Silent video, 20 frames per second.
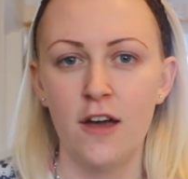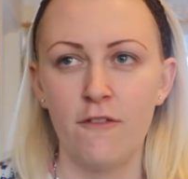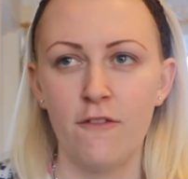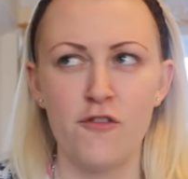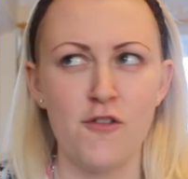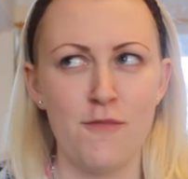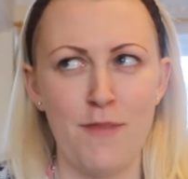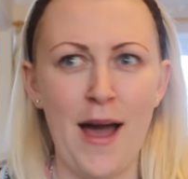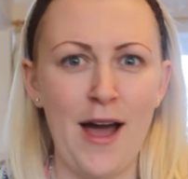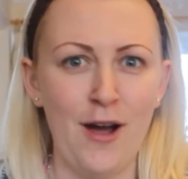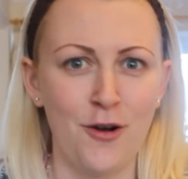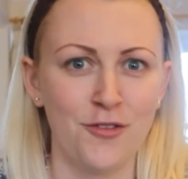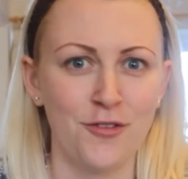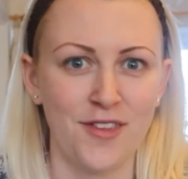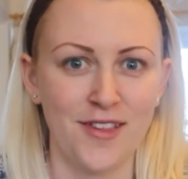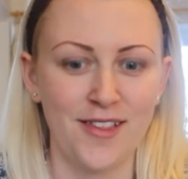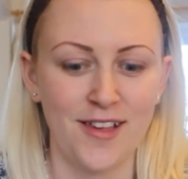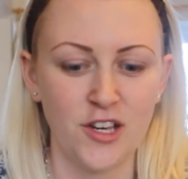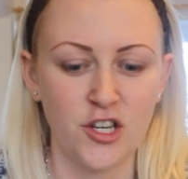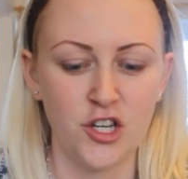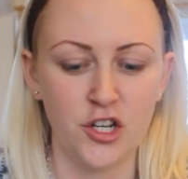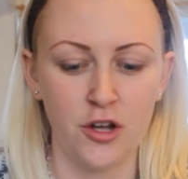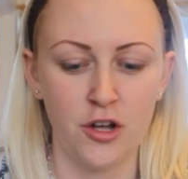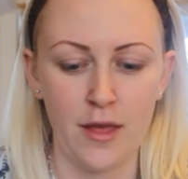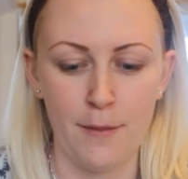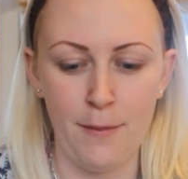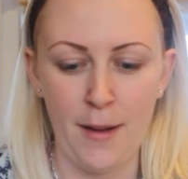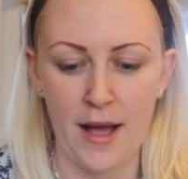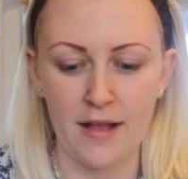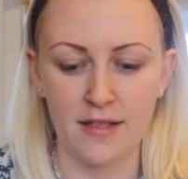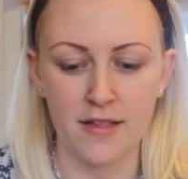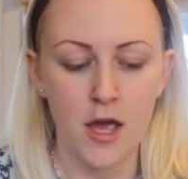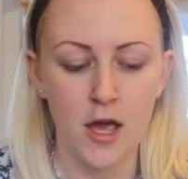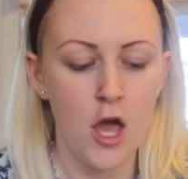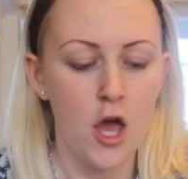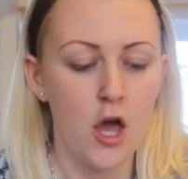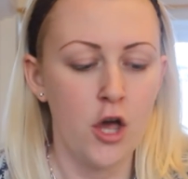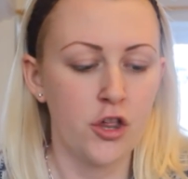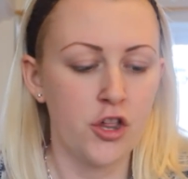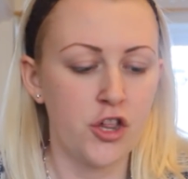for a pound it's actually not that bad.
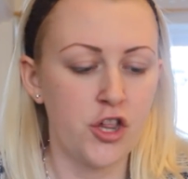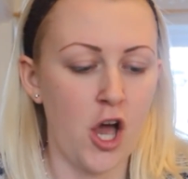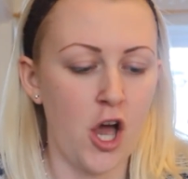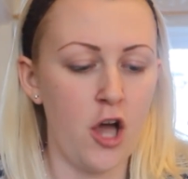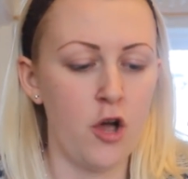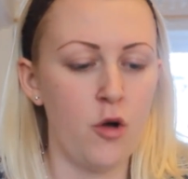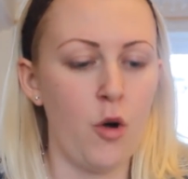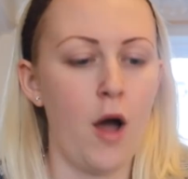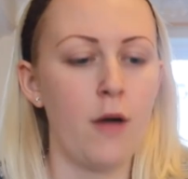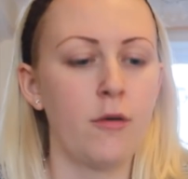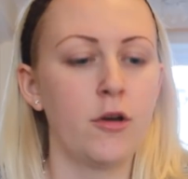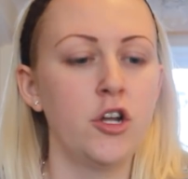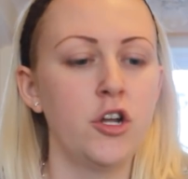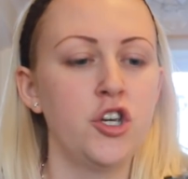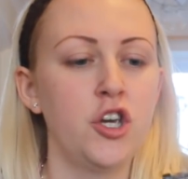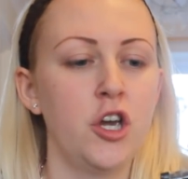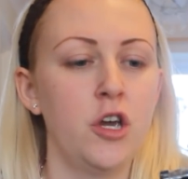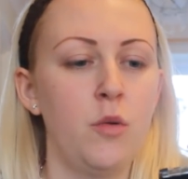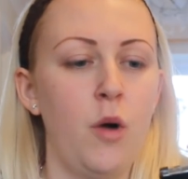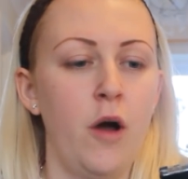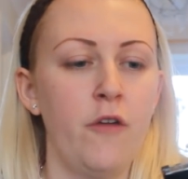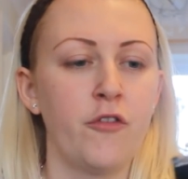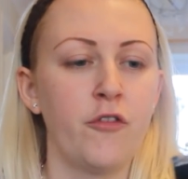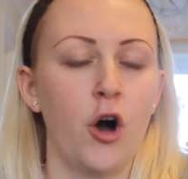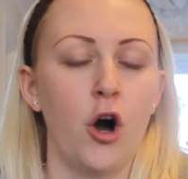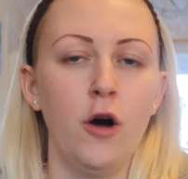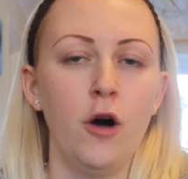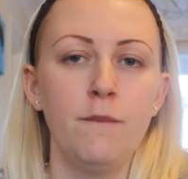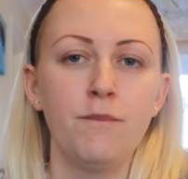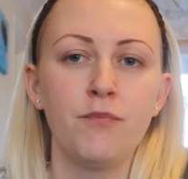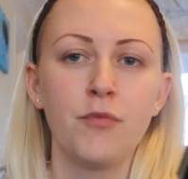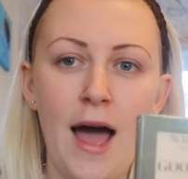So I'm going to show you what I've got.